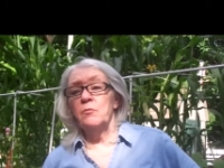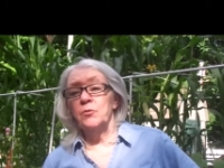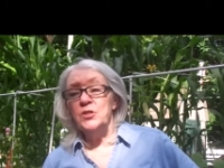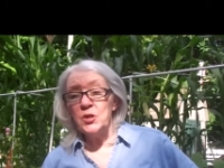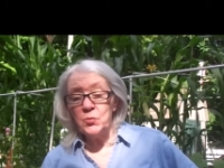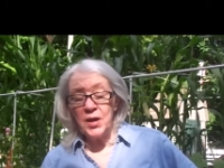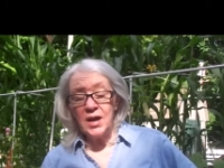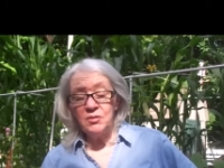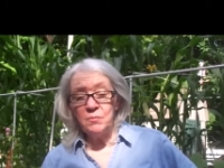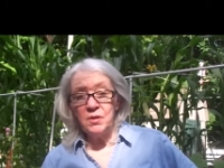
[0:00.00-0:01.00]
We don't
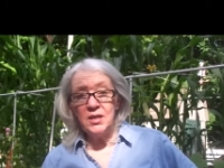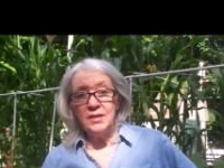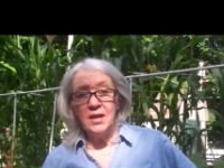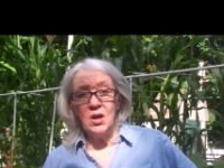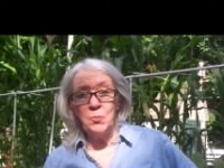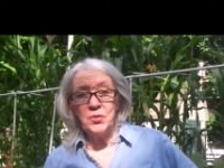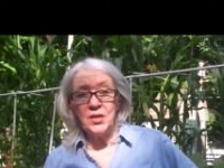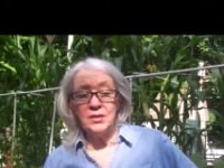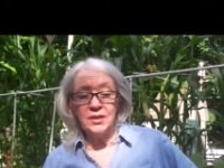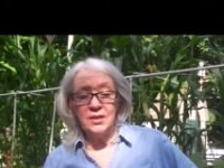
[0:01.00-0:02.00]
have them right now, but
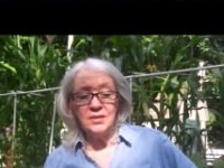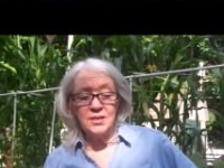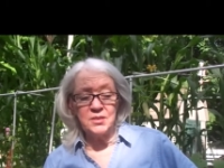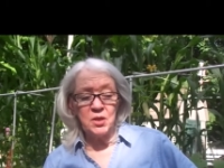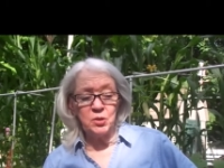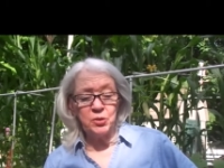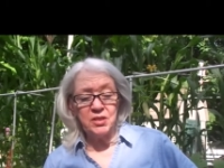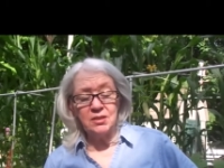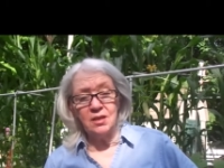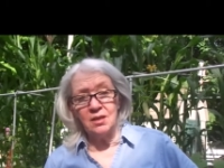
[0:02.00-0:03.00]
again, that's another
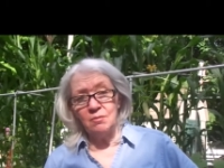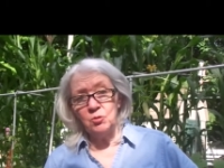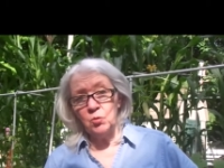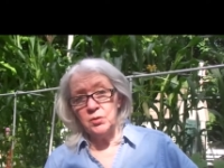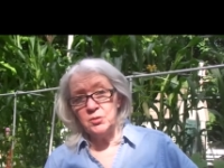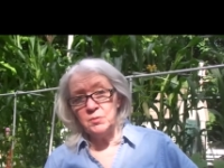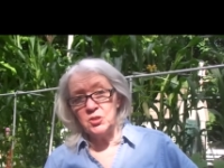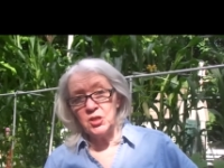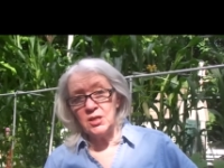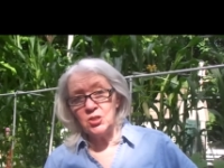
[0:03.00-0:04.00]
thing that I'm going to be
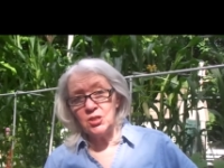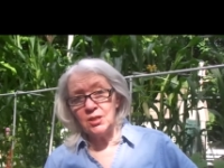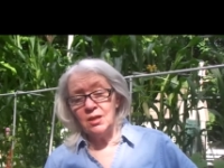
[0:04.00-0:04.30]
changing.